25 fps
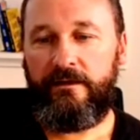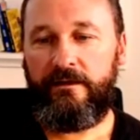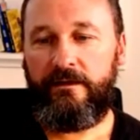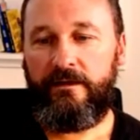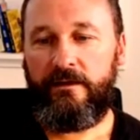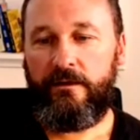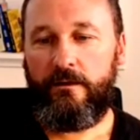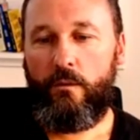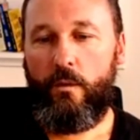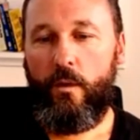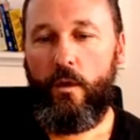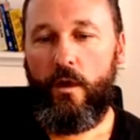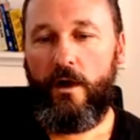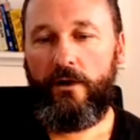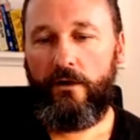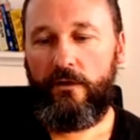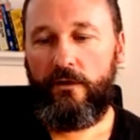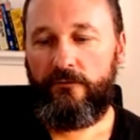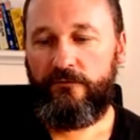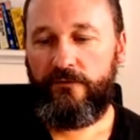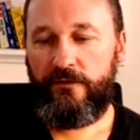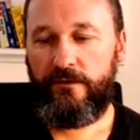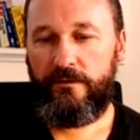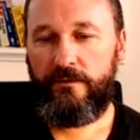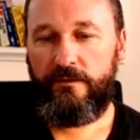quite
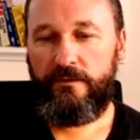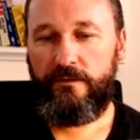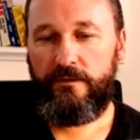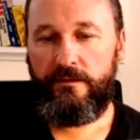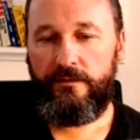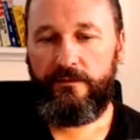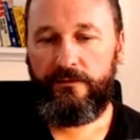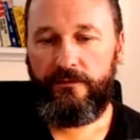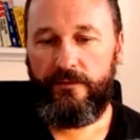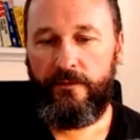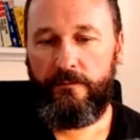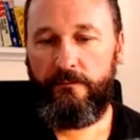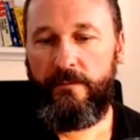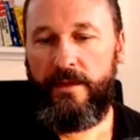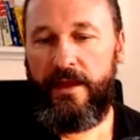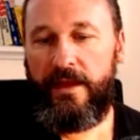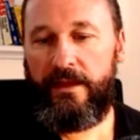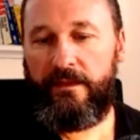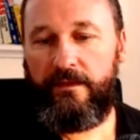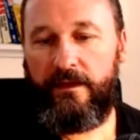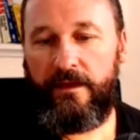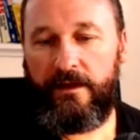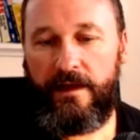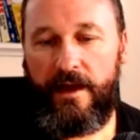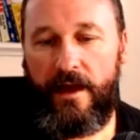often the
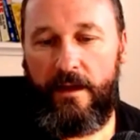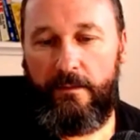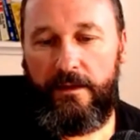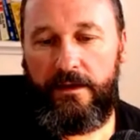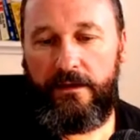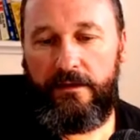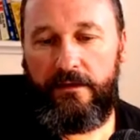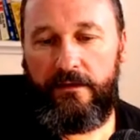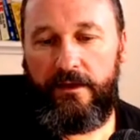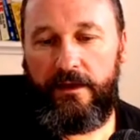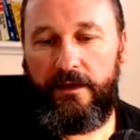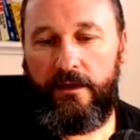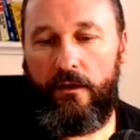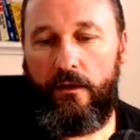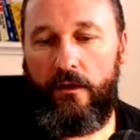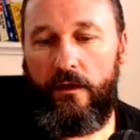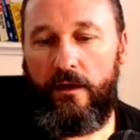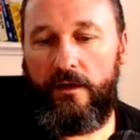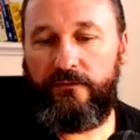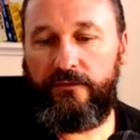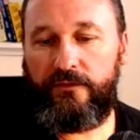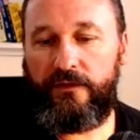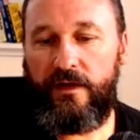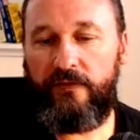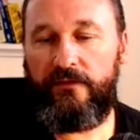men that come into their
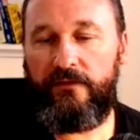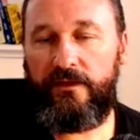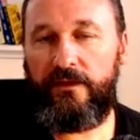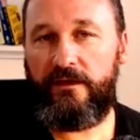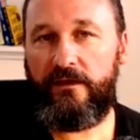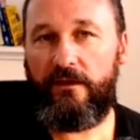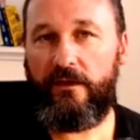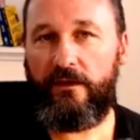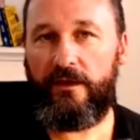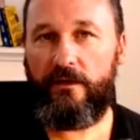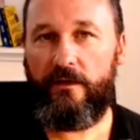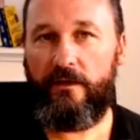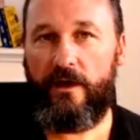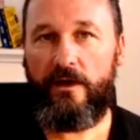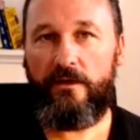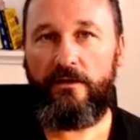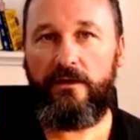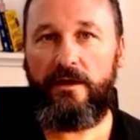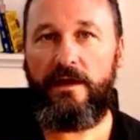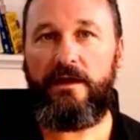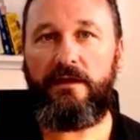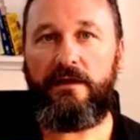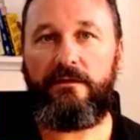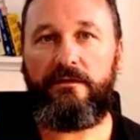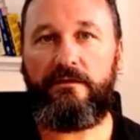lives have either got their own
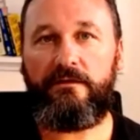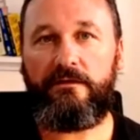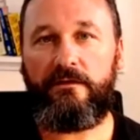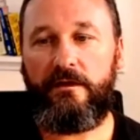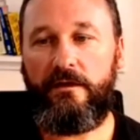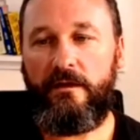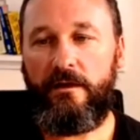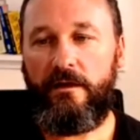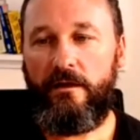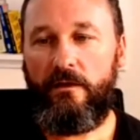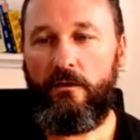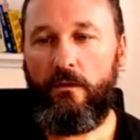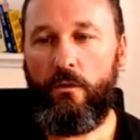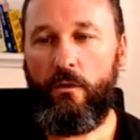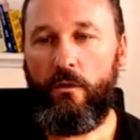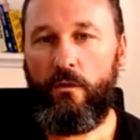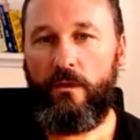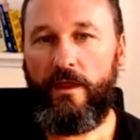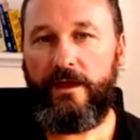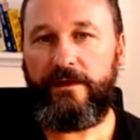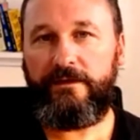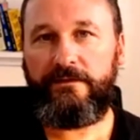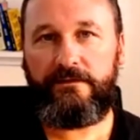kids, or